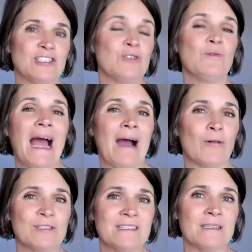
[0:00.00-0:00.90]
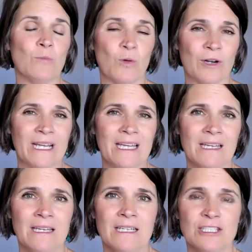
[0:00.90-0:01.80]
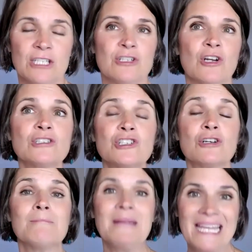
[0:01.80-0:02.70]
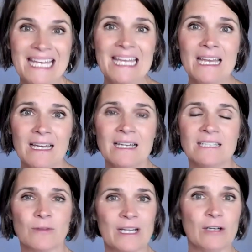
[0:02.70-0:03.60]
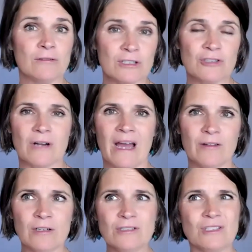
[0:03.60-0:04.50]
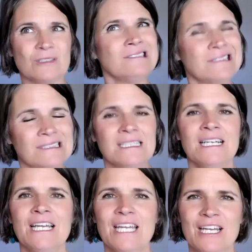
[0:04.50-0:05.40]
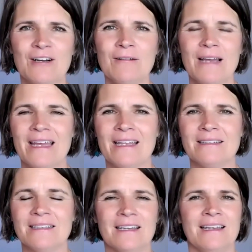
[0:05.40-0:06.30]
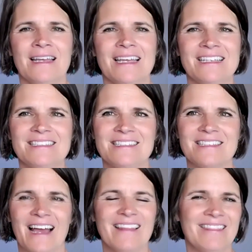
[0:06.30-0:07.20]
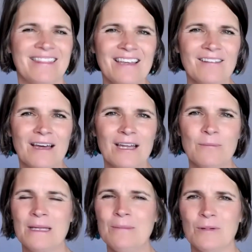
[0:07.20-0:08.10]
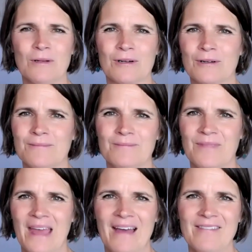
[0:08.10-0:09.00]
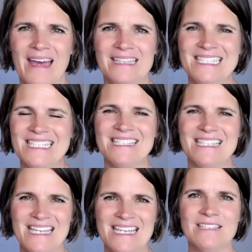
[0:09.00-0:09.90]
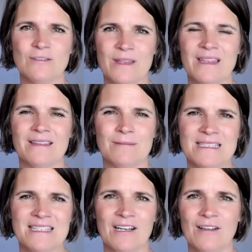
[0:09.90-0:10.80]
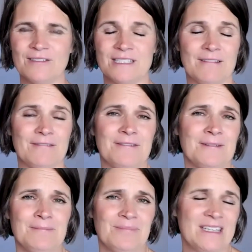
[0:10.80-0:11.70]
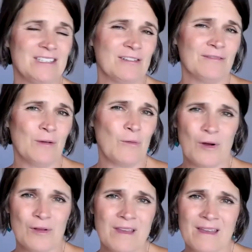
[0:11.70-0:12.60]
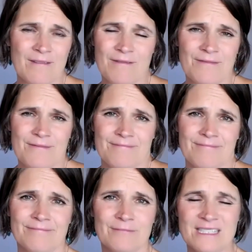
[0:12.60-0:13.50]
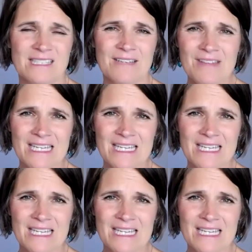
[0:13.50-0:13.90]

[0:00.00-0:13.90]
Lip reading: 2 hours in the morning to nurture me so I can go nurture others? Oh, and I think a lot of people have that dis-ease within themselves of they just don't feel worthy of receiving